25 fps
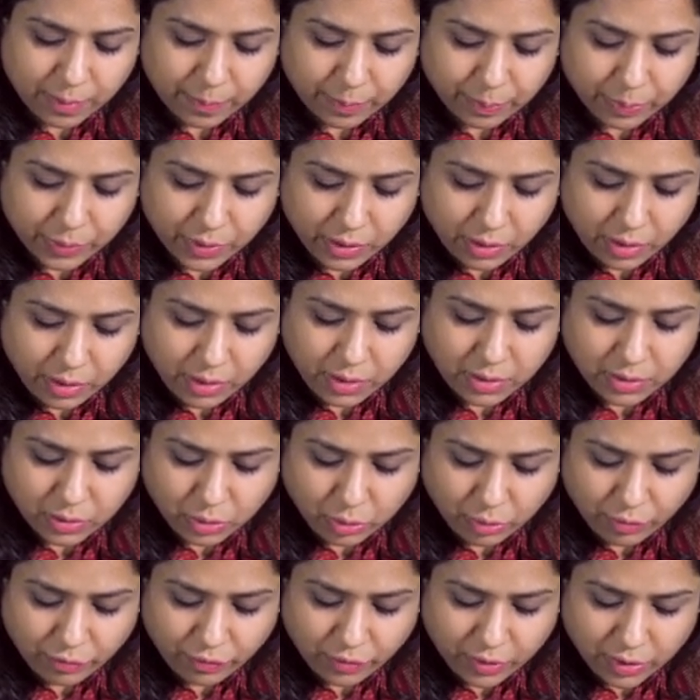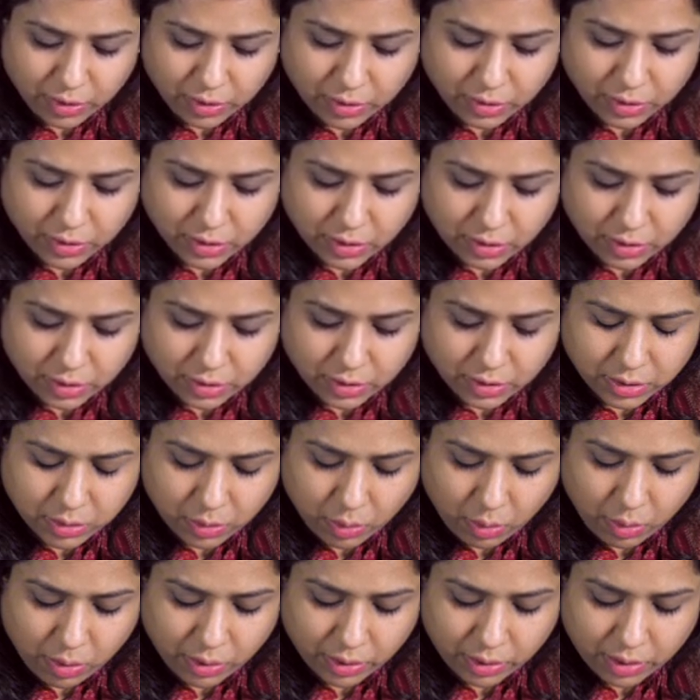The esophagus does
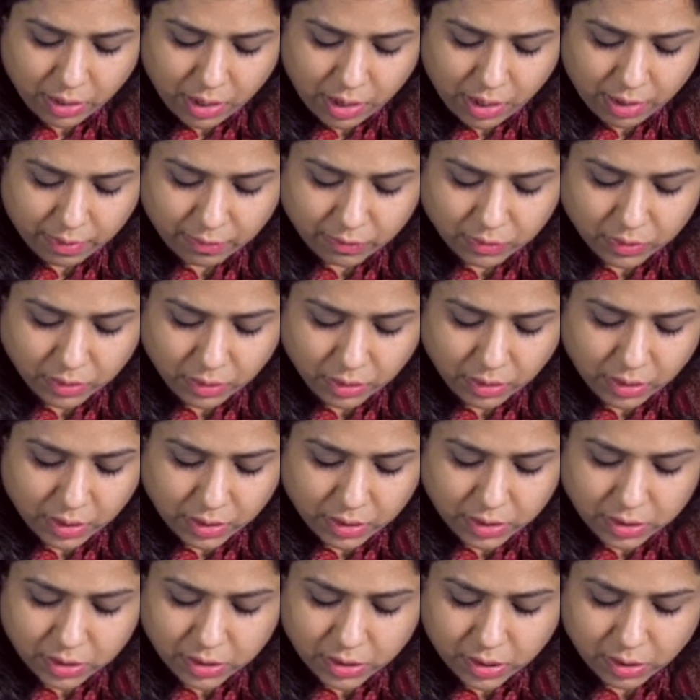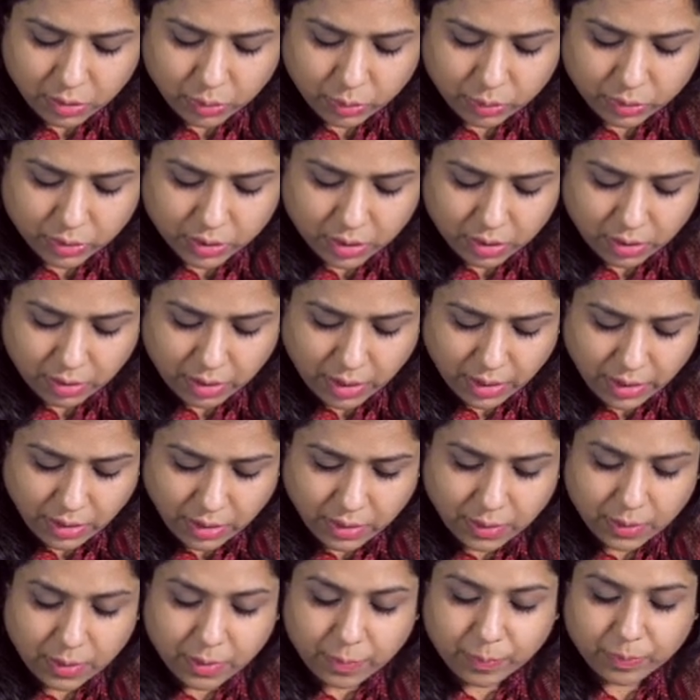not have a serosa,
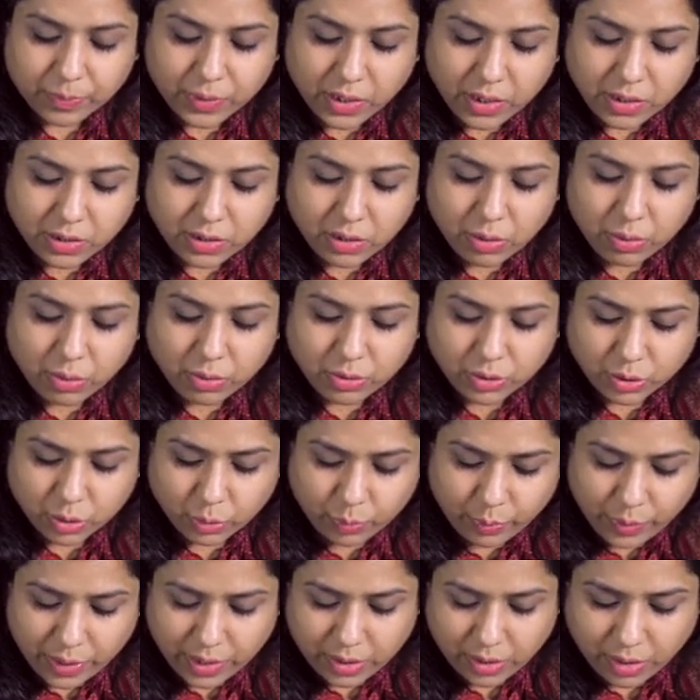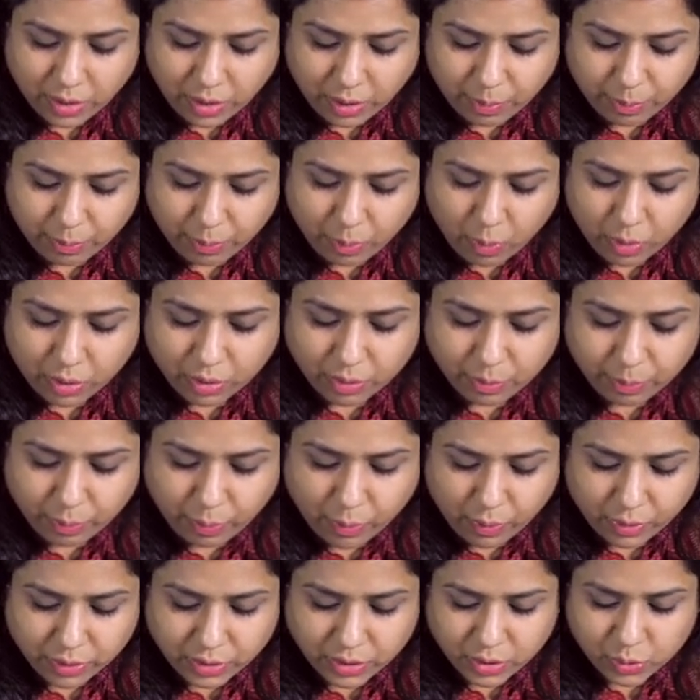right? These are also very important
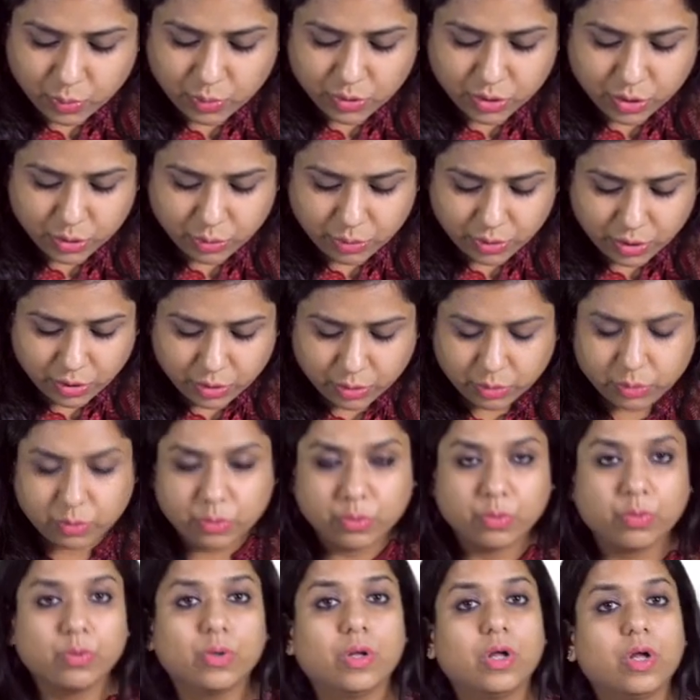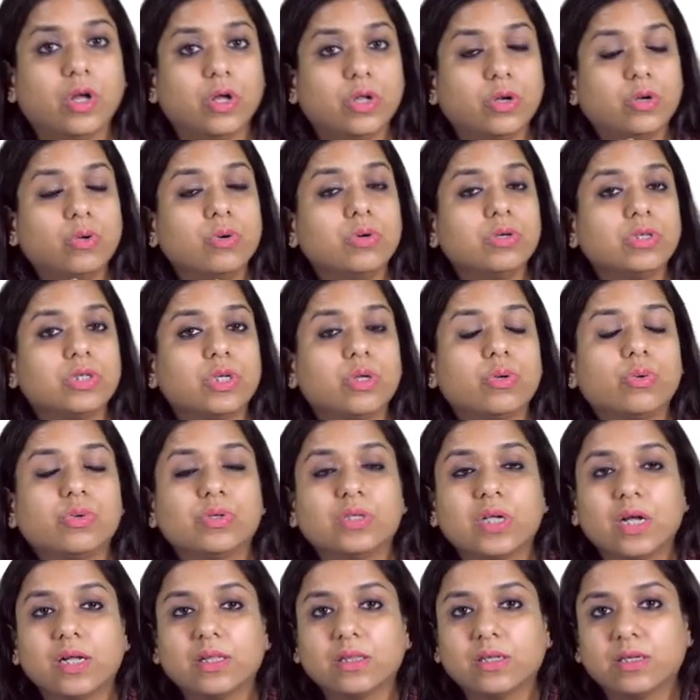points which you need to know. No
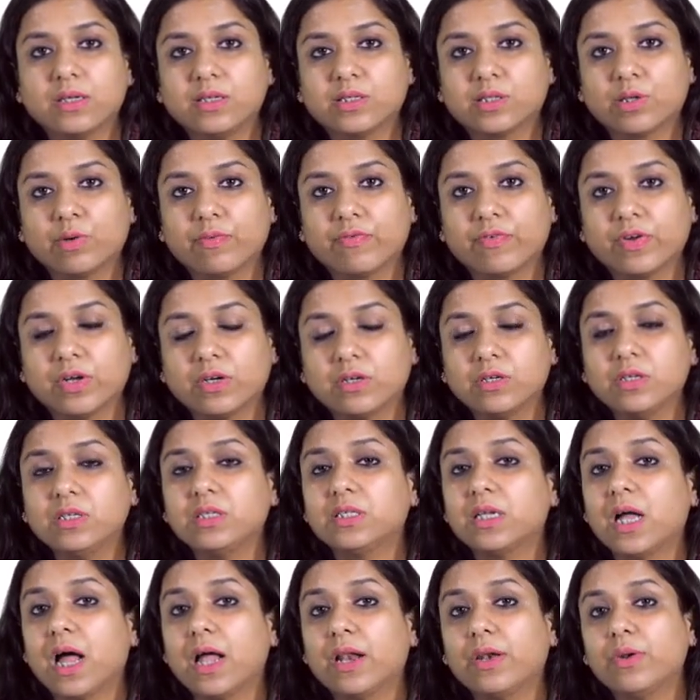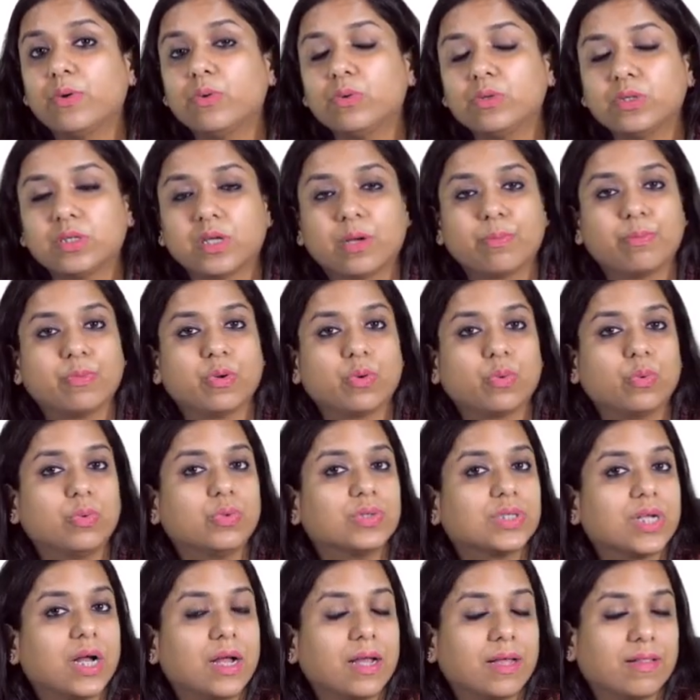serosa in the esophagus and no
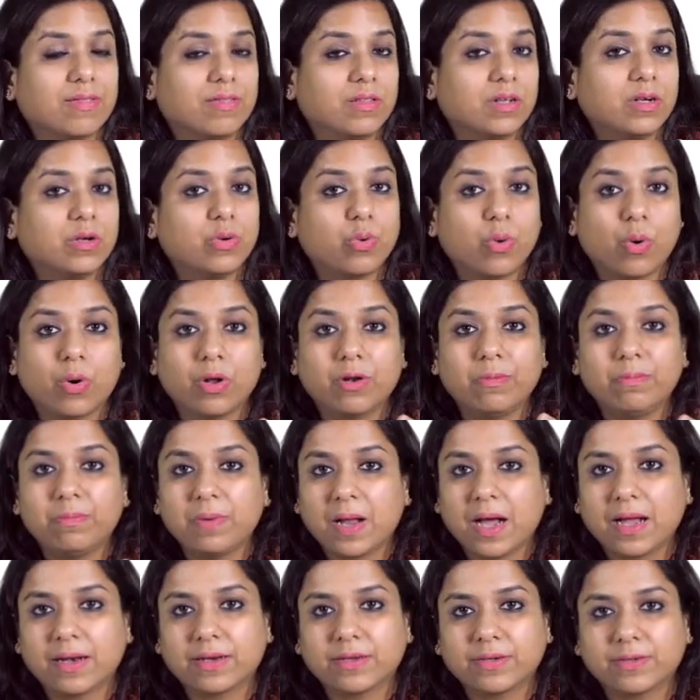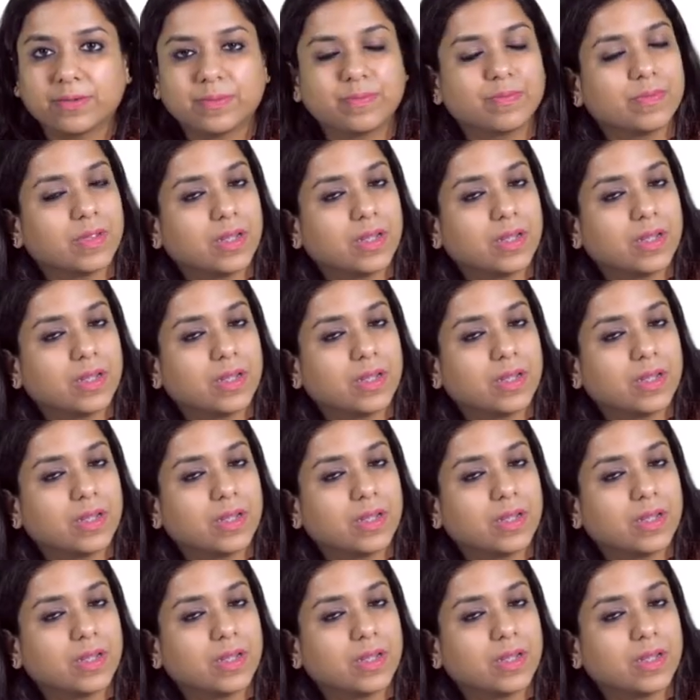submucosa in the gallbladder.